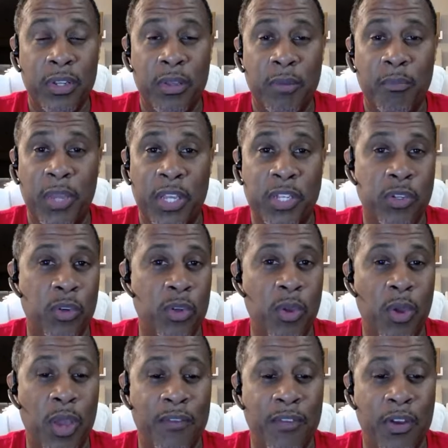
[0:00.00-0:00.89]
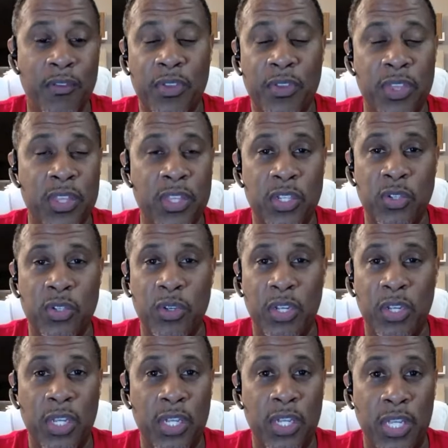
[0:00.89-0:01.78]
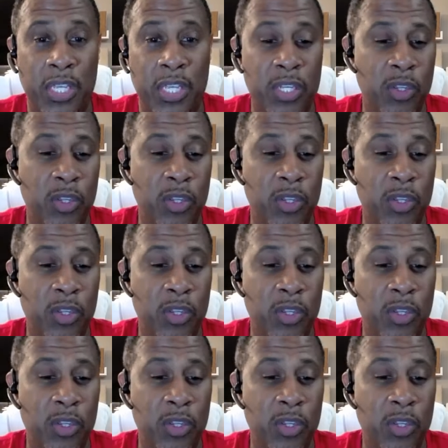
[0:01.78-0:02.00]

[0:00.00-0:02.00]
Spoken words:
Make sure you have everything that you need.